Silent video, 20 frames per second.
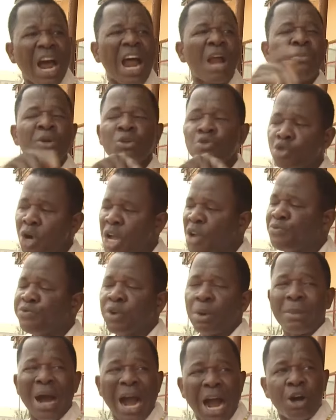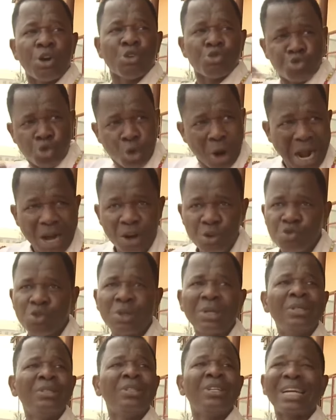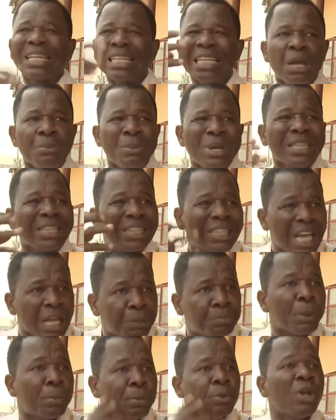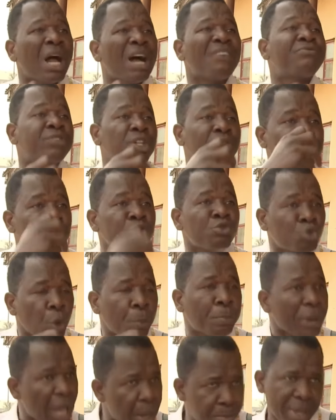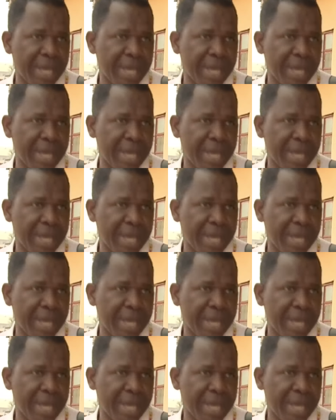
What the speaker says: I've been going from house to house claiming dead people have refused to pay